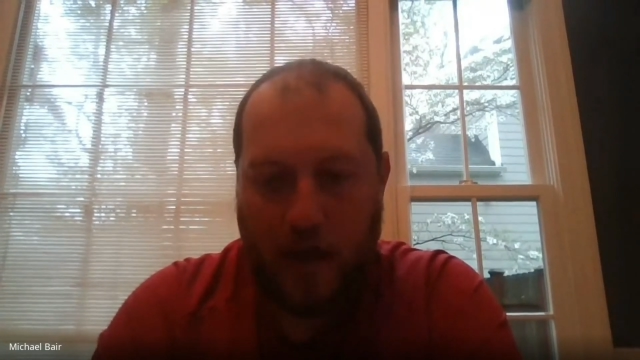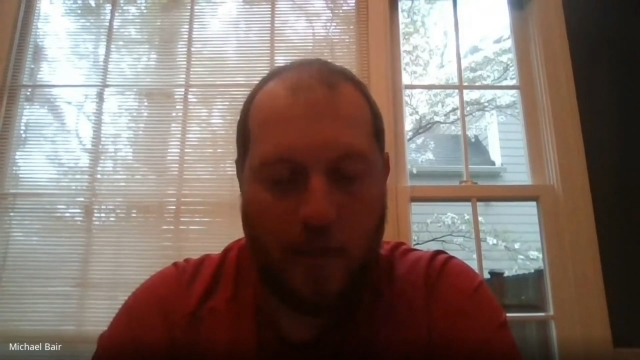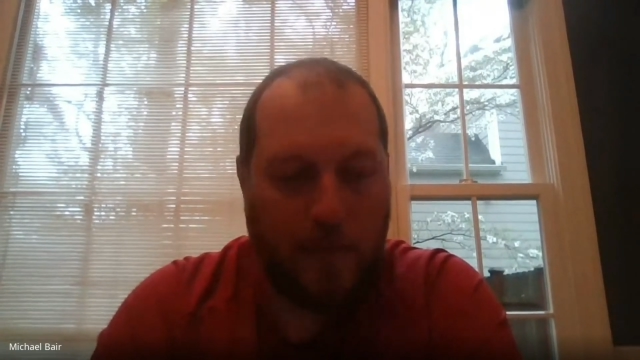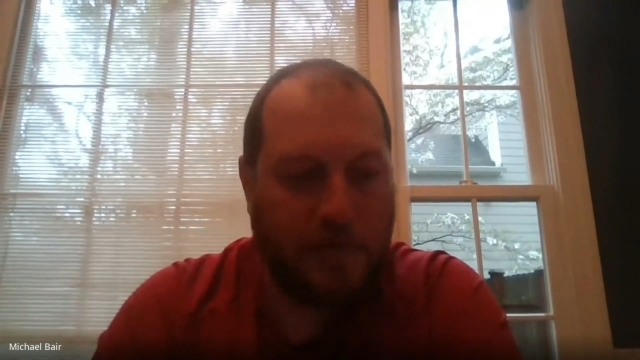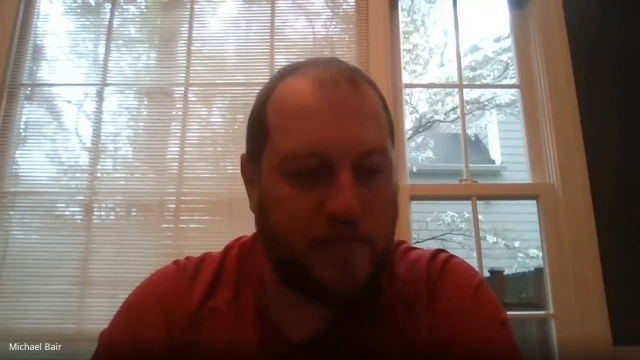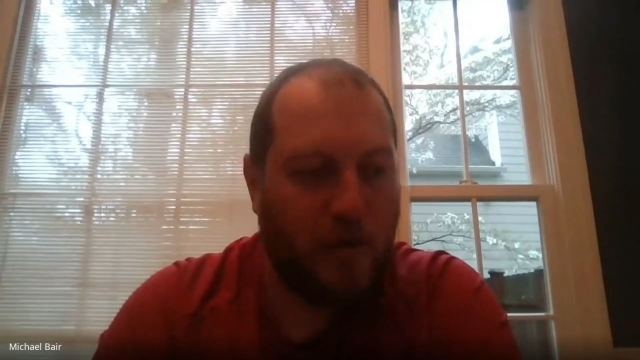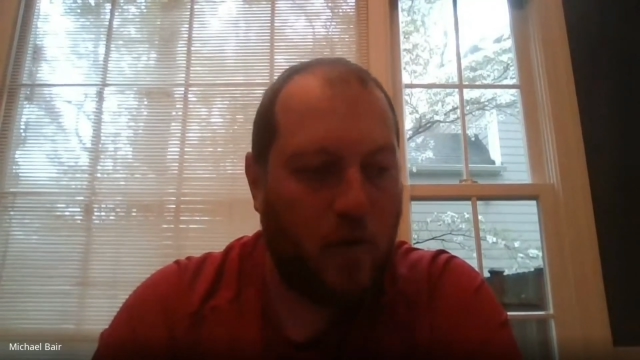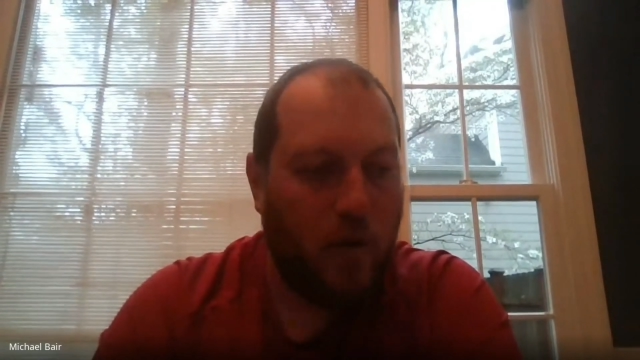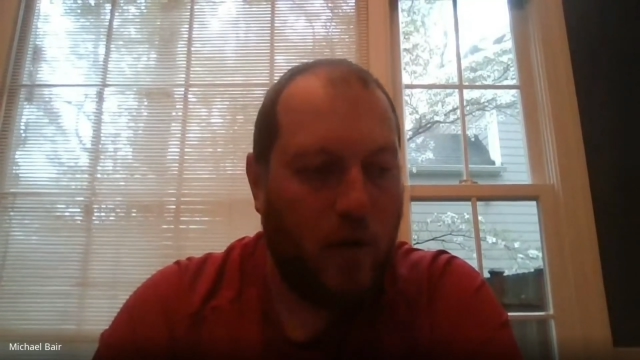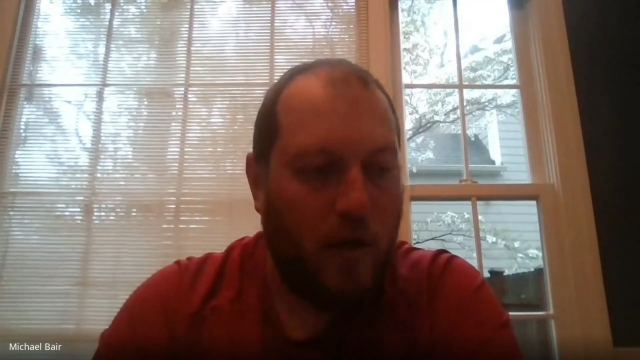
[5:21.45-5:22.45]
Um, and
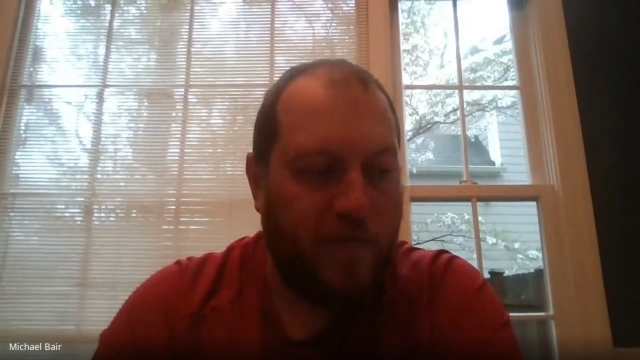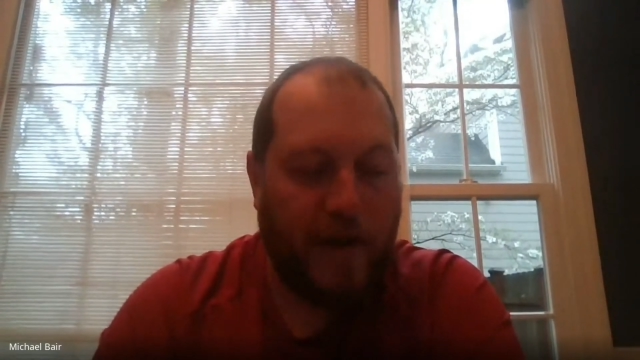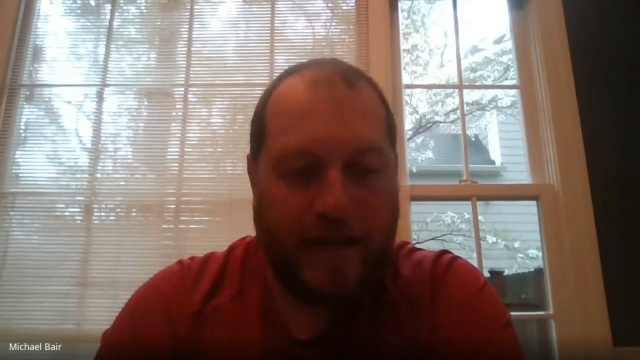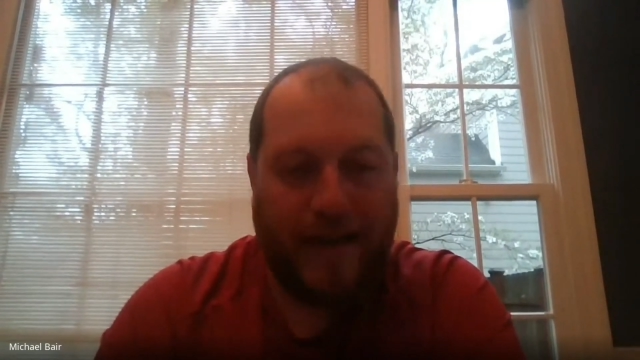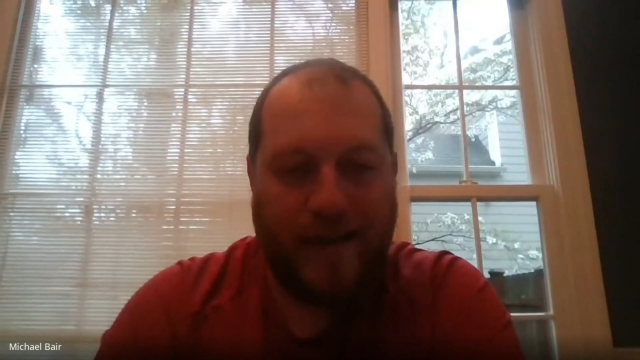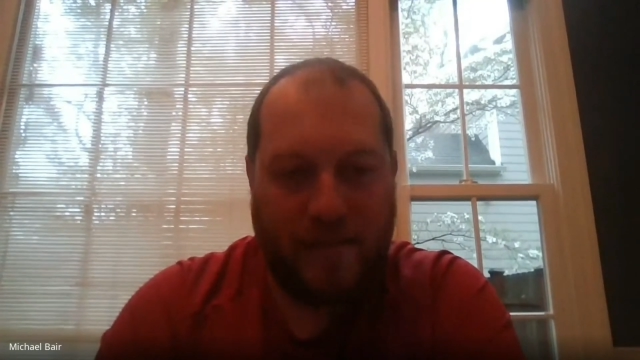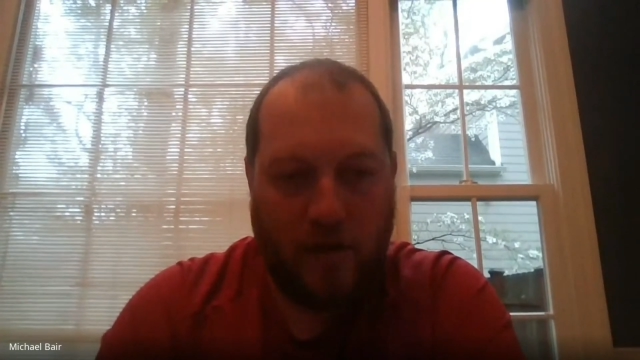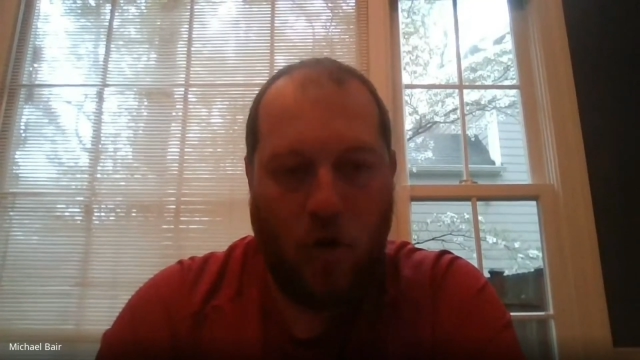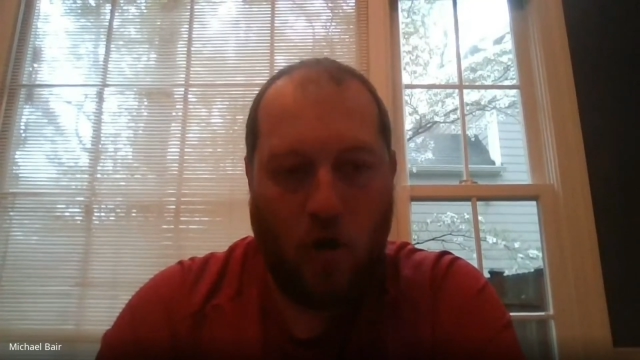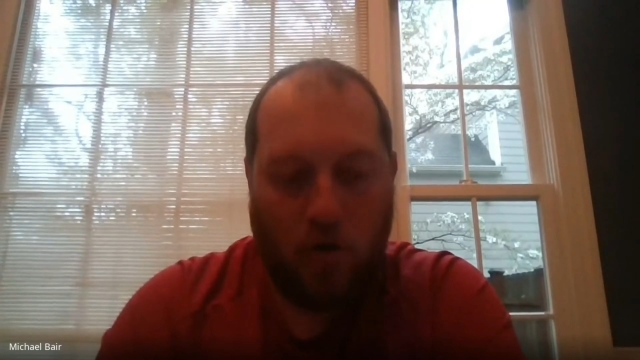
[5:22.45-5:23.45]
so finding guys
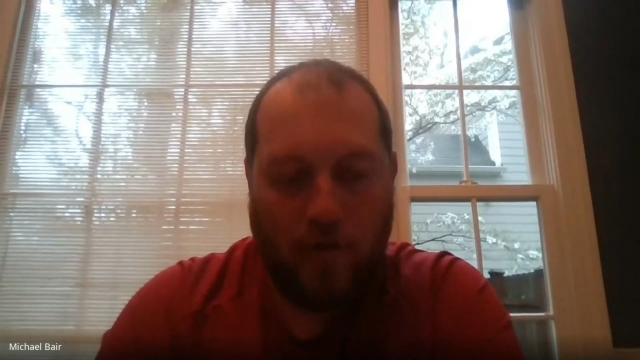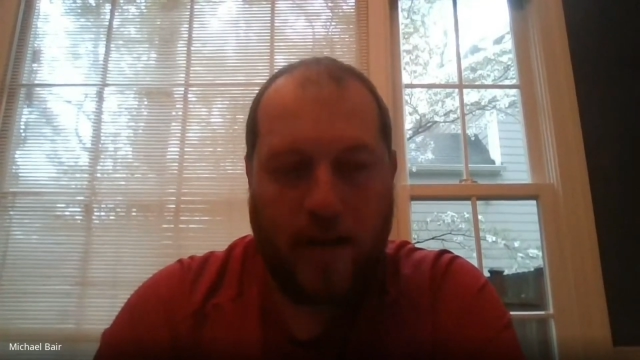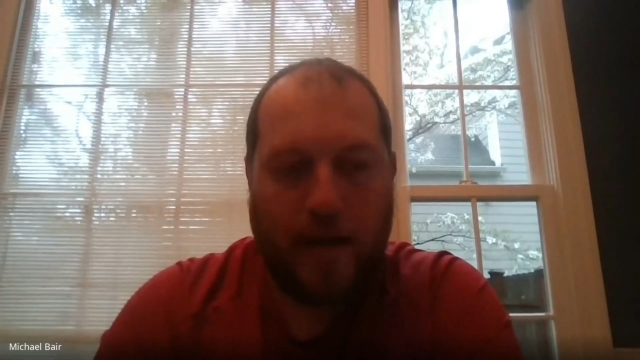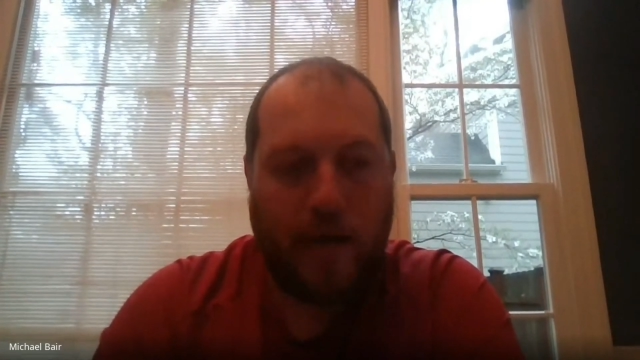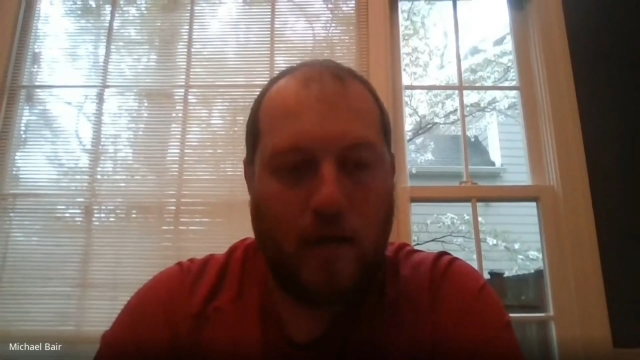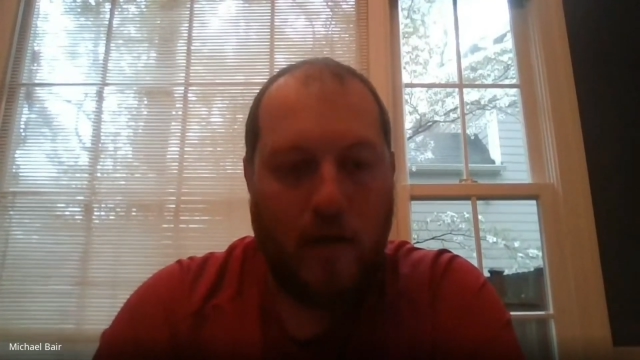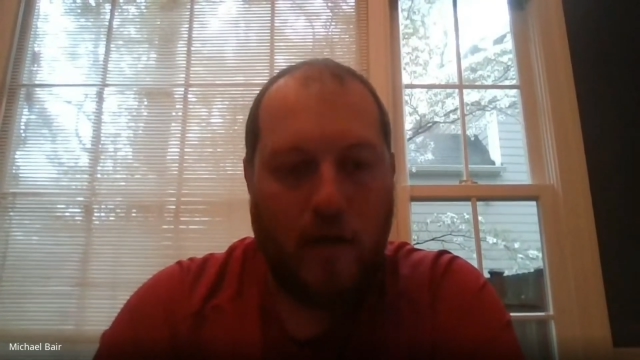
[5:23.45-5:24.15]
that are already